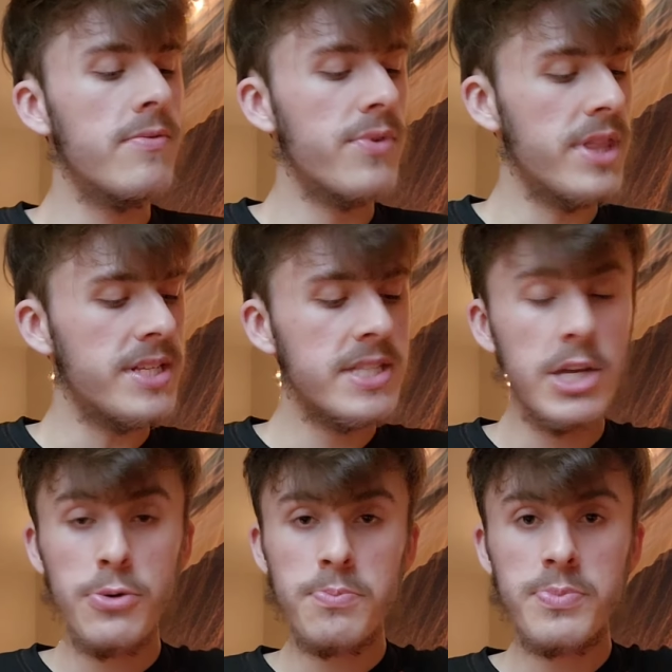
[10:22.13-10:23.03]
for the
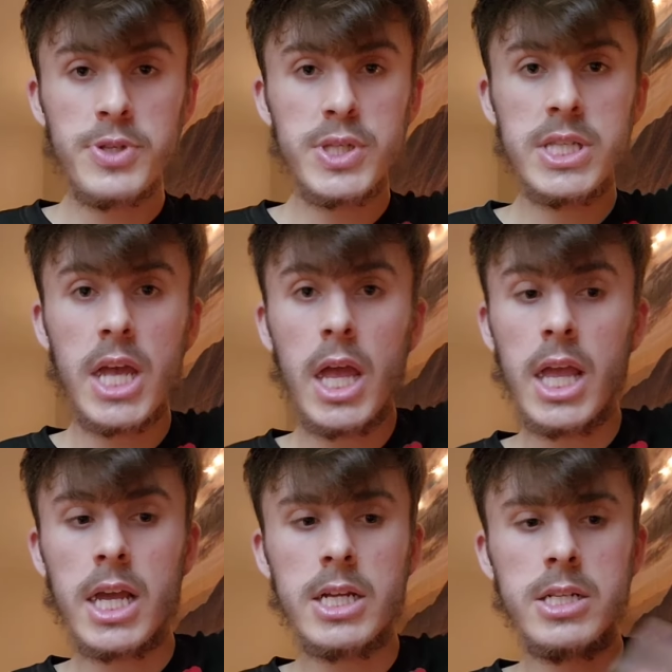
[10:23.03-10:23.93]
soaps,
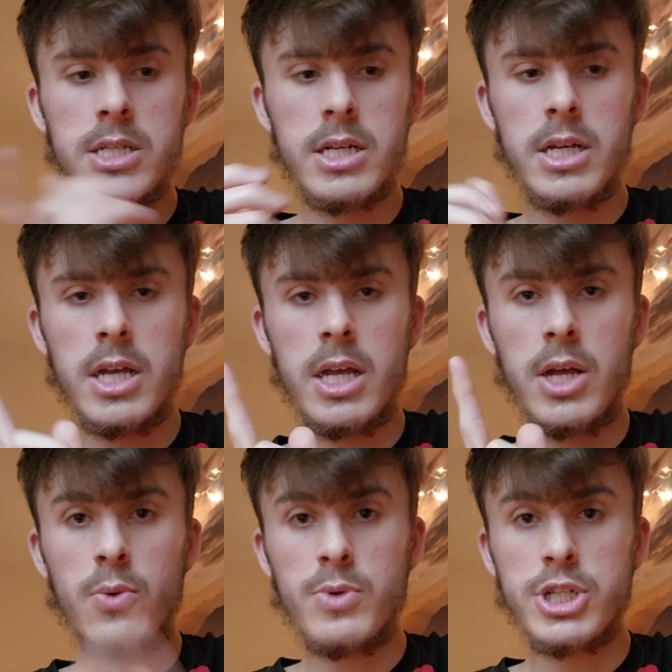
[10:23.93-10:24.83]
and
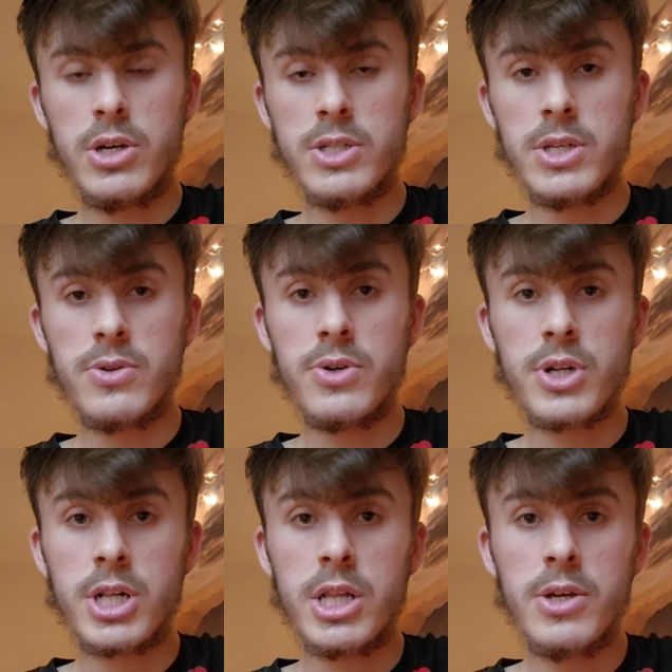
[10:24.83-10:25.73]
which also
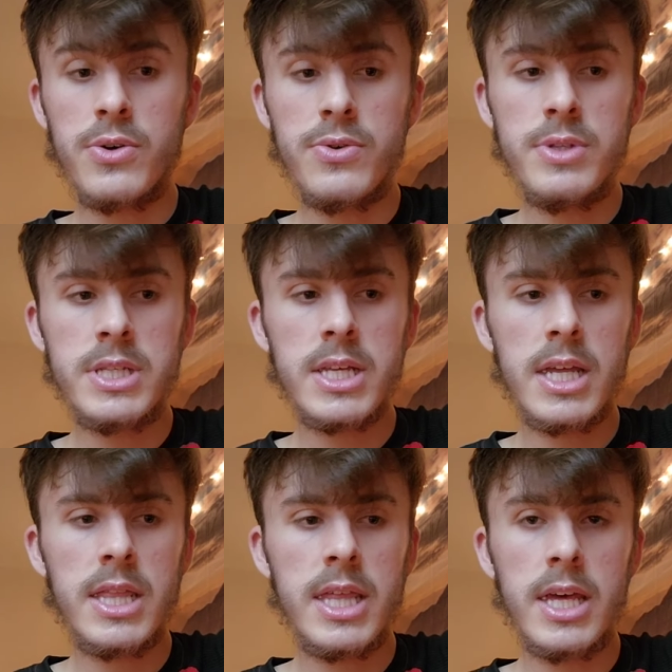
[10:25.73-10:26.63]
includes
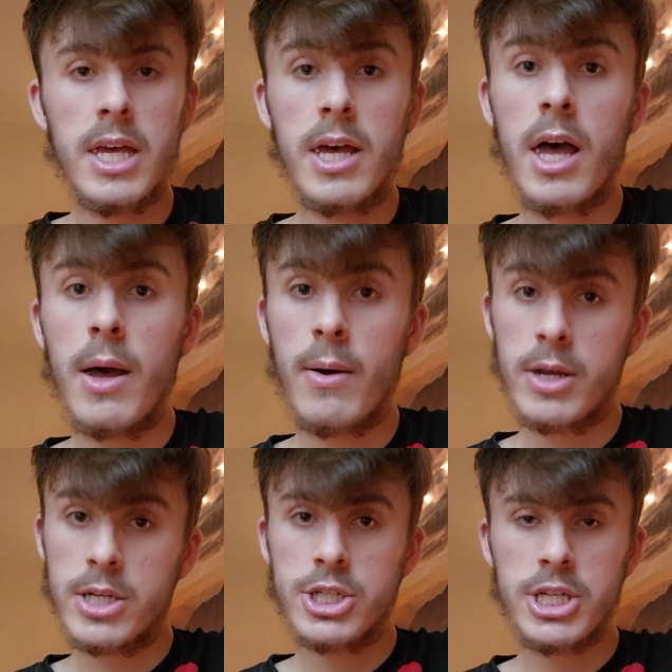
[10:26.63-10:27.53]
the
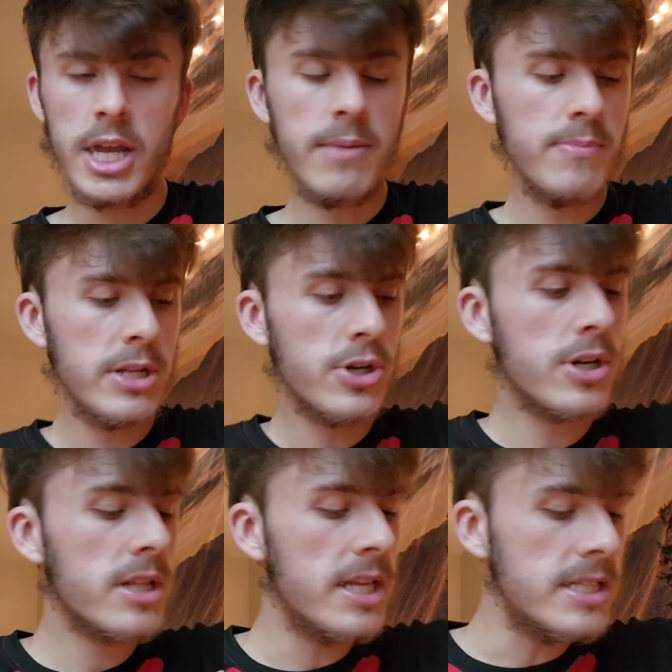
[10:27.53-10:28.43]
Shea Butter
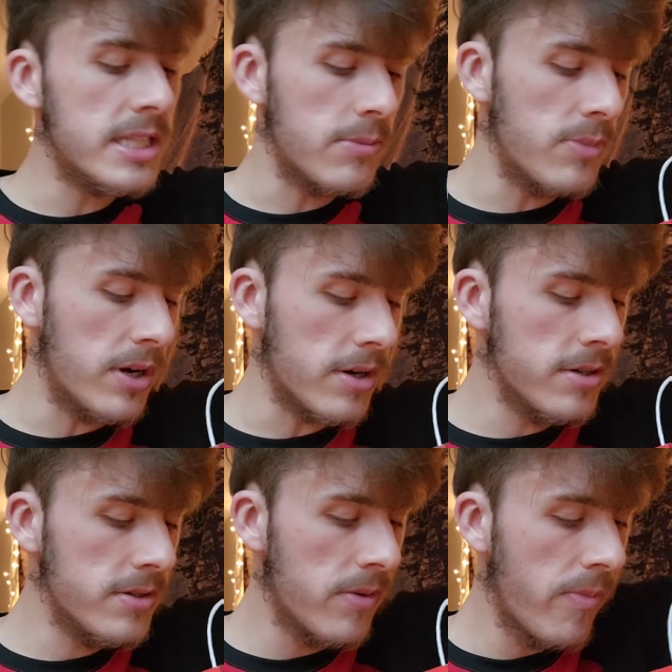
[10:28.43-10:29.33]
Cleansing
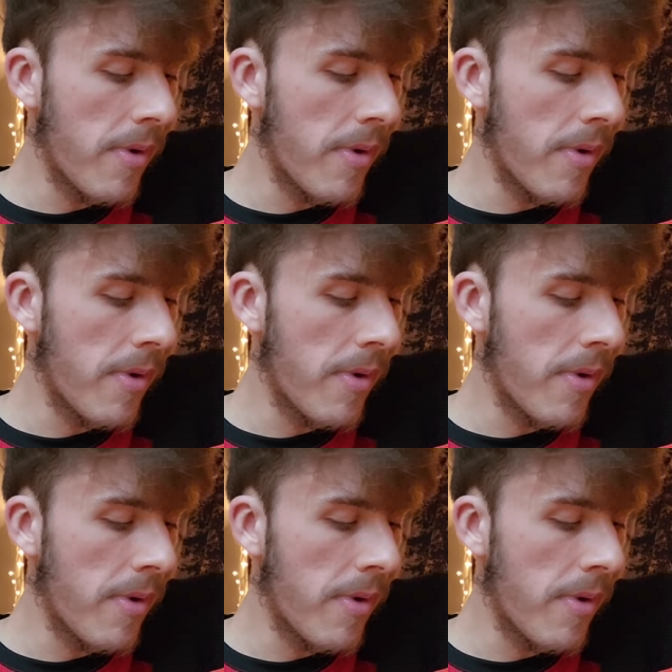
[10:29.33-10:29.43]
Bars.